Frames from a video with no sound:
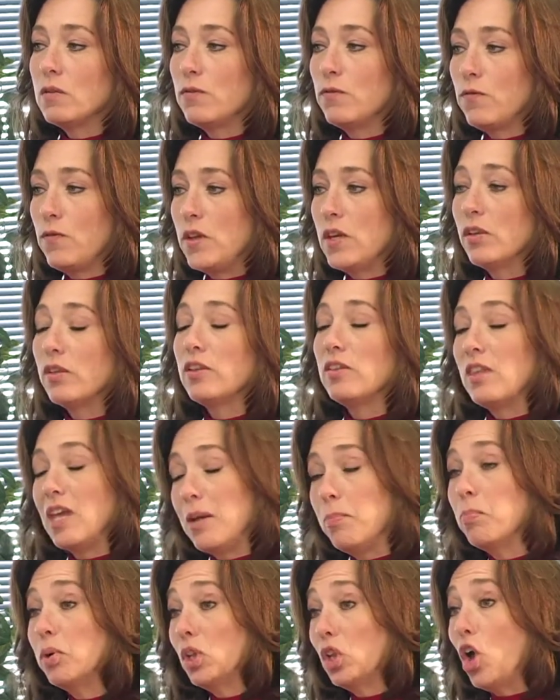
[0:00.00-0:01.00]
feel that
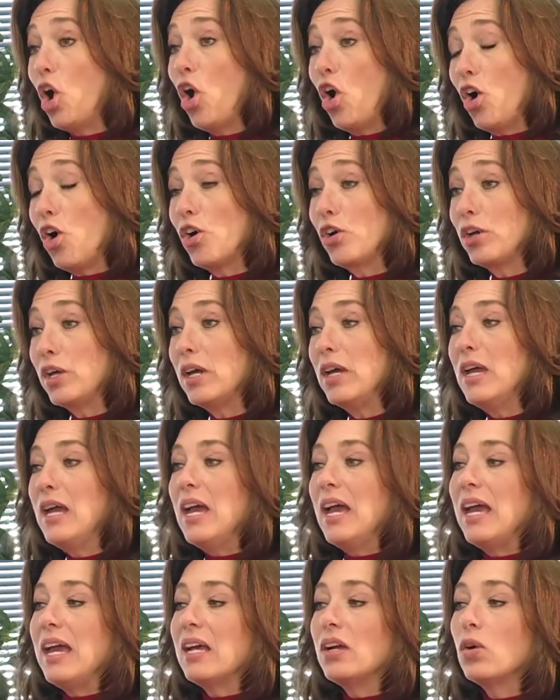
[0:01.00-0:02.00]
they belong,
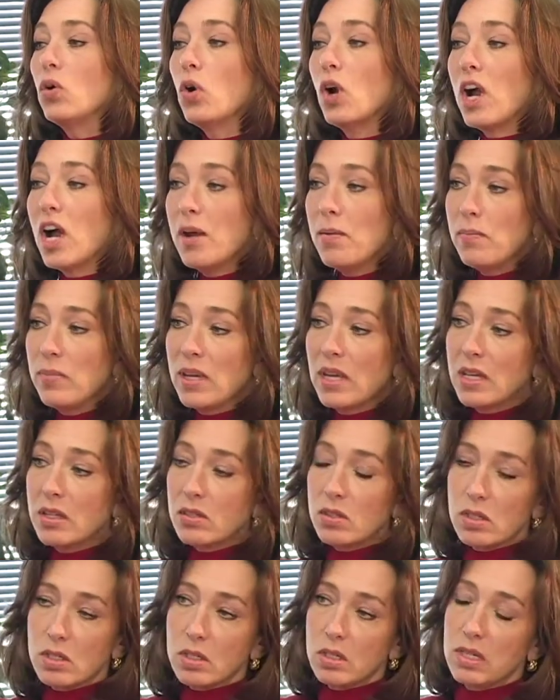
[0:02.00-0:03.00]
and crime
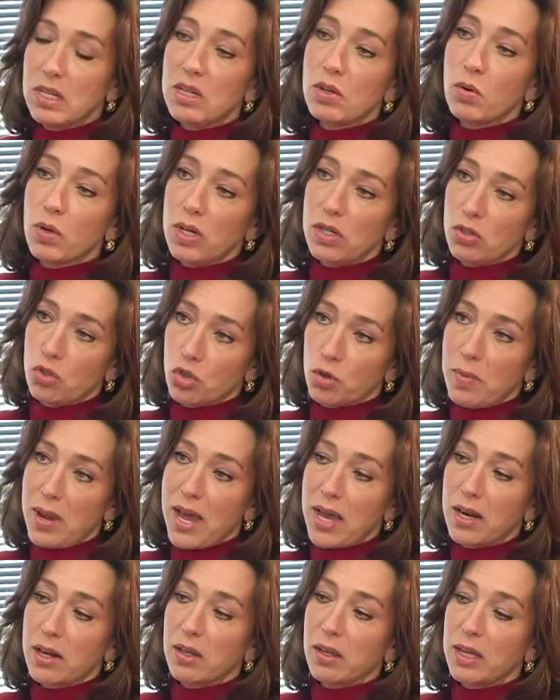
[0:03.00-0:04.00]
begins to decrease
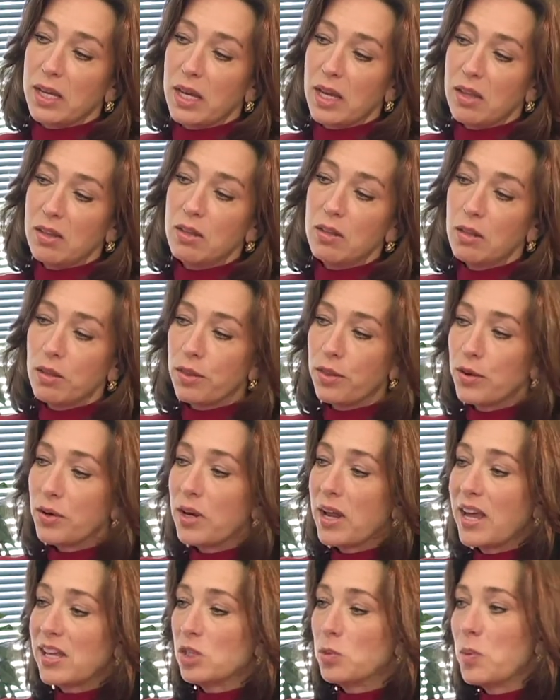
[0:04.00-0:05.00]
dramatically. And then the
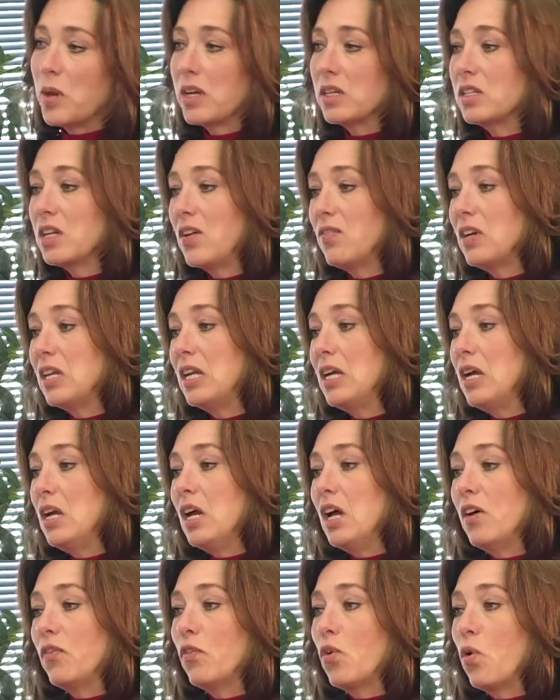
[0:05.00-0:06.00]
third aspect of it,
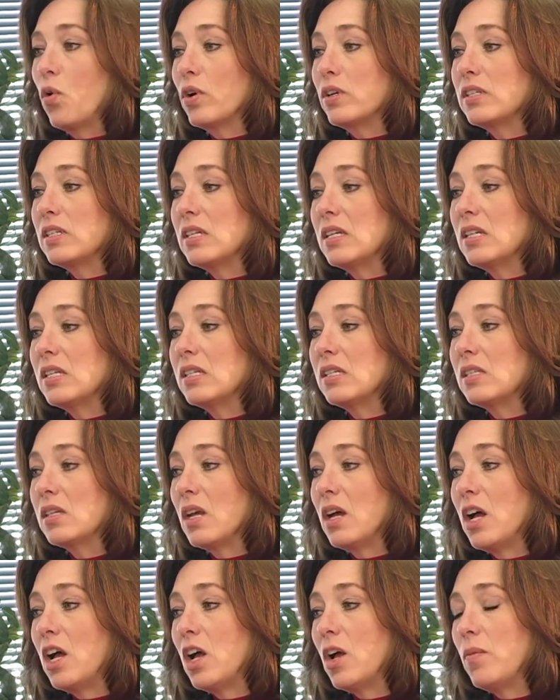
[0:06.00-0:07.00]
of course,
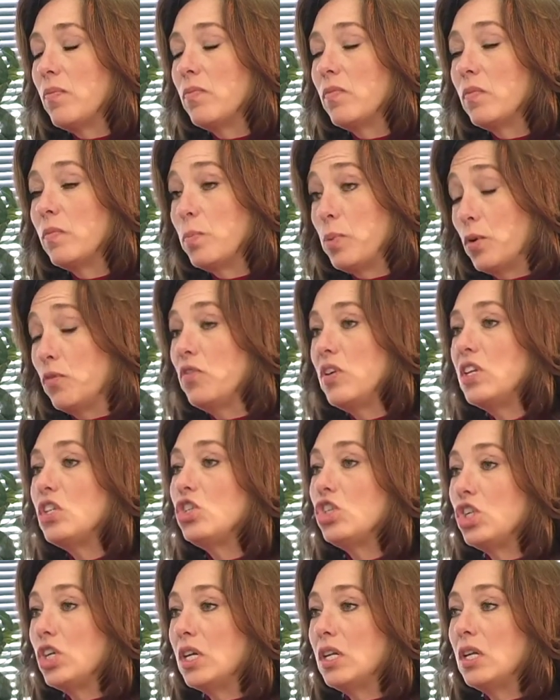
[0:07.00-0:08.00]
is
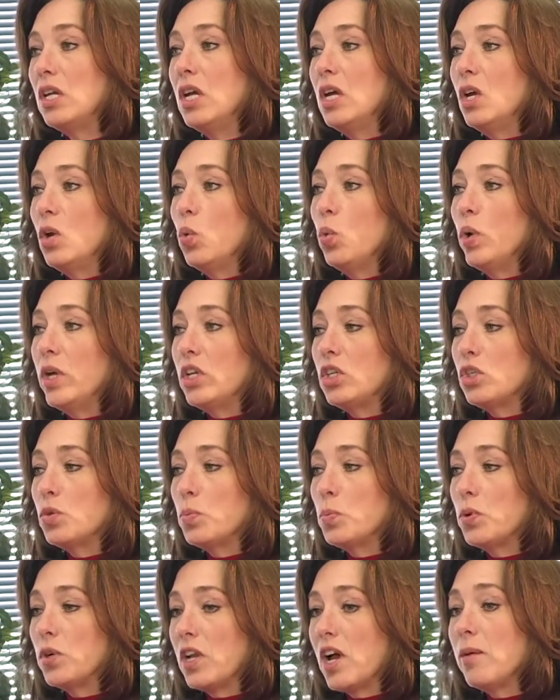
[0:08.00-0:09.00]
prevention,
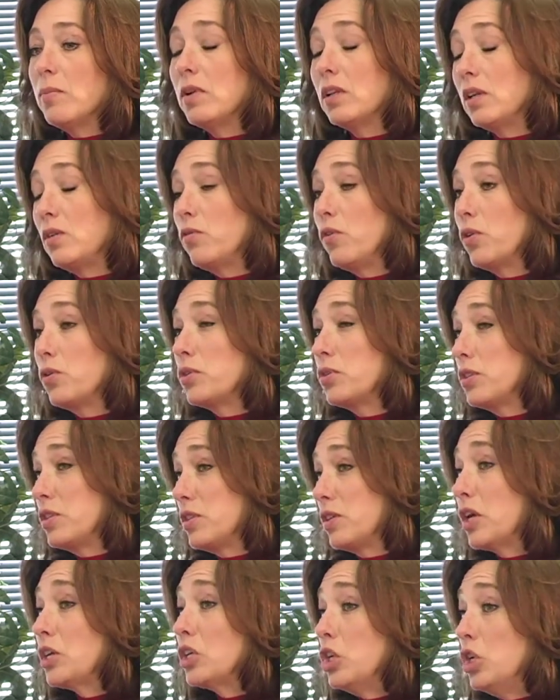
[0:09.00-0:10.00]
which predominantly focuses on